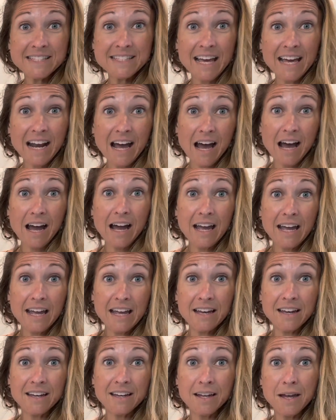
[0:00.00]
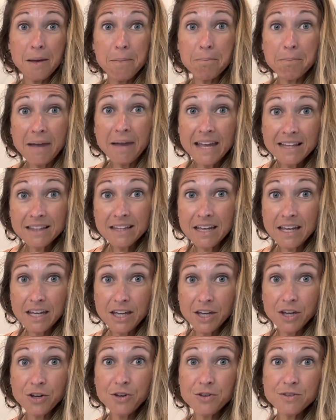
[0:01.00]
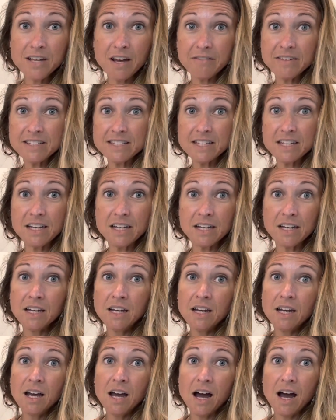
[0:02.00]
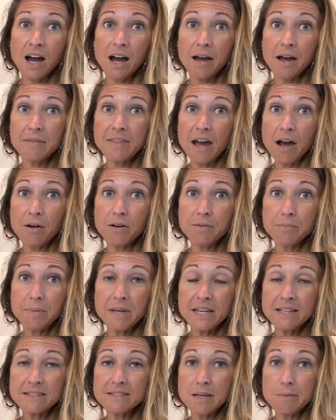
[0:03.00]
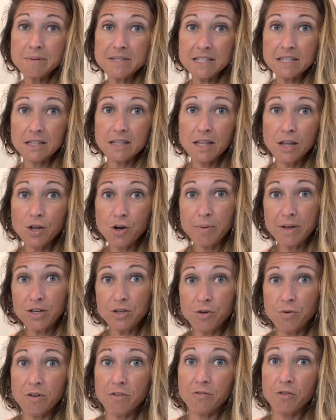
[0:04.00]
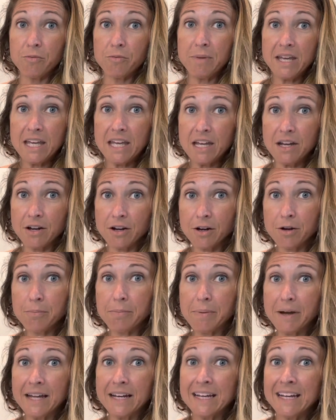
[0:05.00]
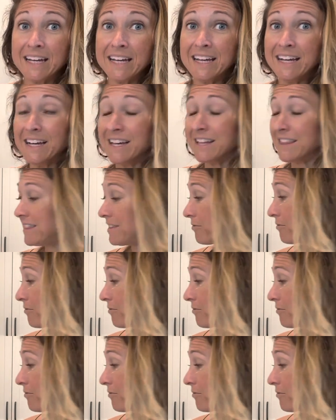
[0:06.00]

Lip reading: that I mainly use. Obviously, that Peak Sleep is a little bit newer for me here, but the